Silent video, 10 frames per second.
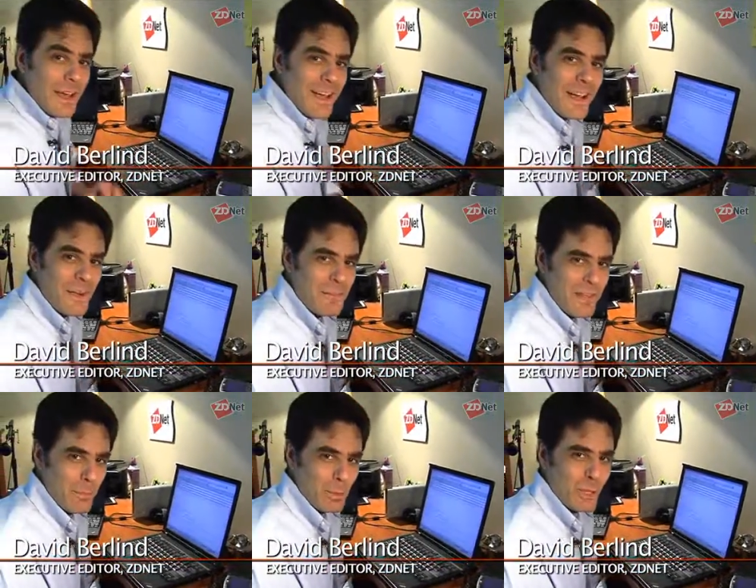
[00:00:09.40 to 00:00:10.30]
Hi, I'm
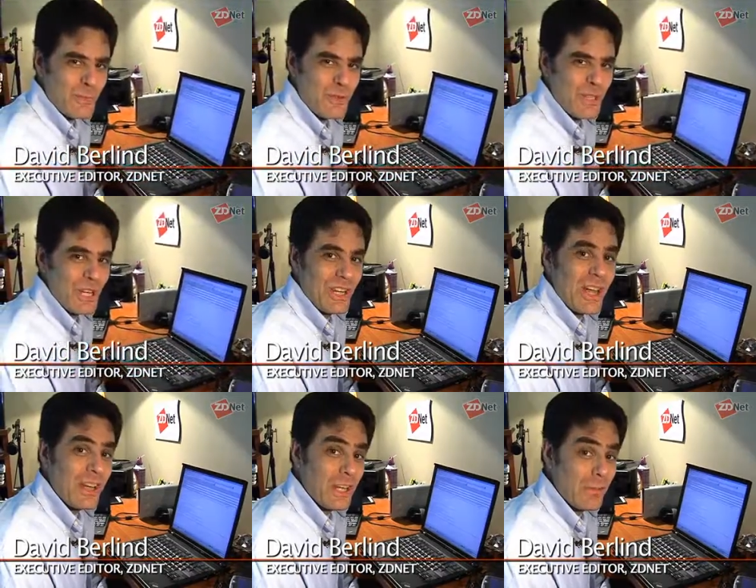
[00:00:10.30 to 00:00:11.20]
David Berlind with
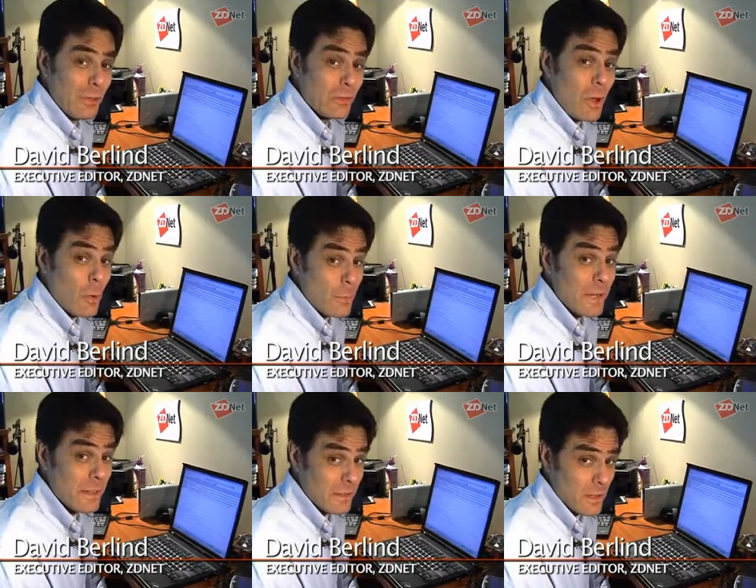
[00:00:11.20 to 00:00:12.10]
ZDNet. If you saw one of my
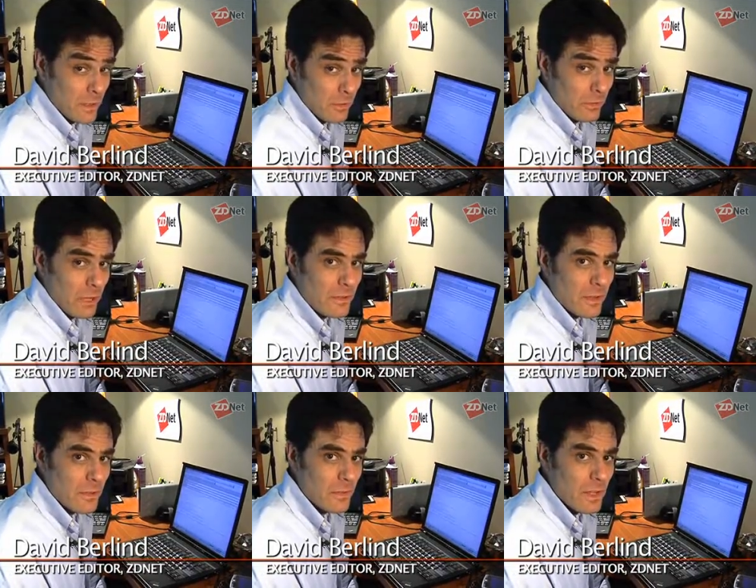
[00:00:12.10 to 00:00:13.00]
technology
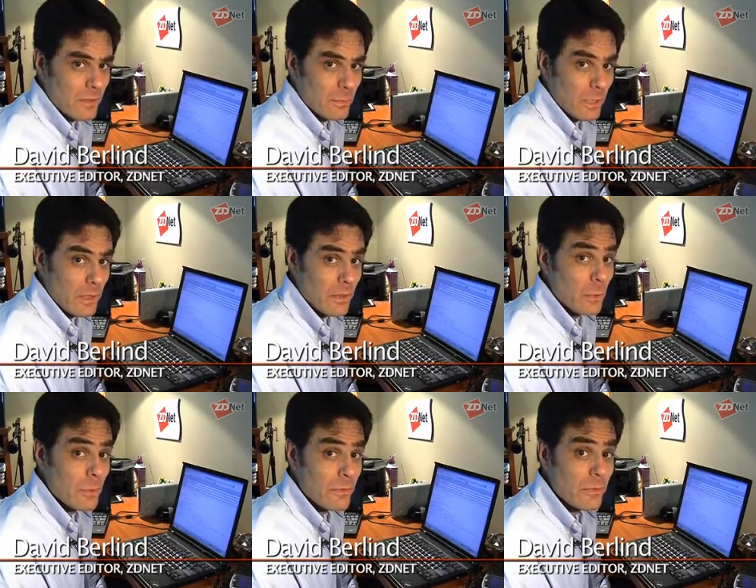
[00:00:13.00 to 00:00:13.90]
shakedowns last week, then you
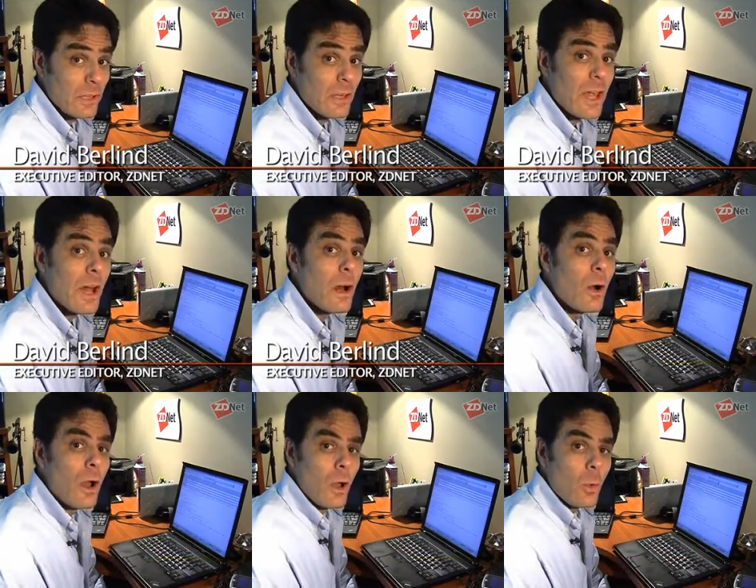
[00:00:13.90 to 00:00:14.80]
would have seen
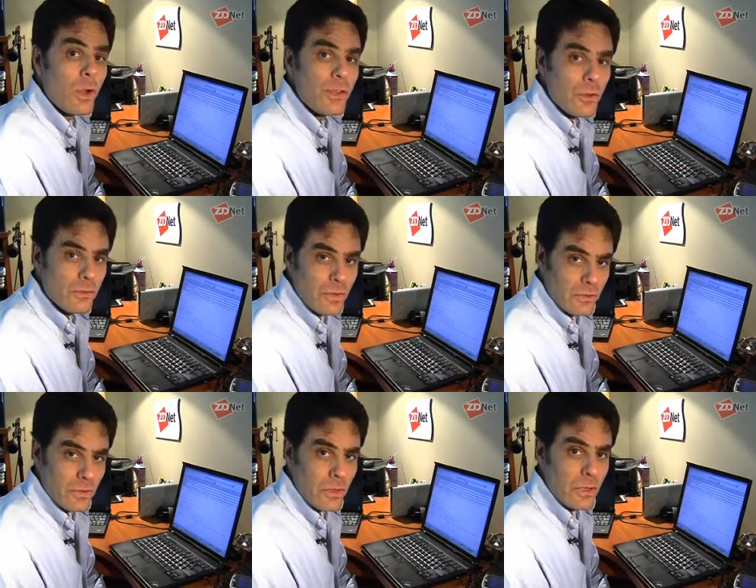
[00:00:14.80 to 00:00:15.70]
how Windows
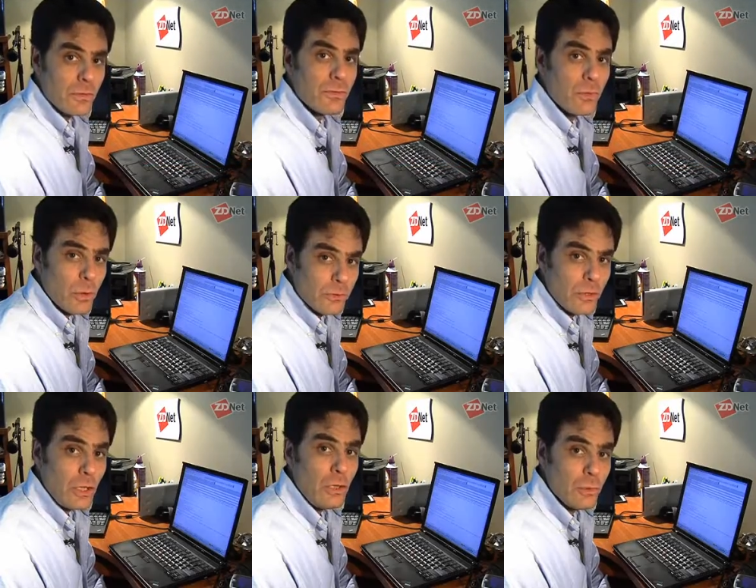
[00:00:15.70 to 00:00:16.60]
Vista is forcing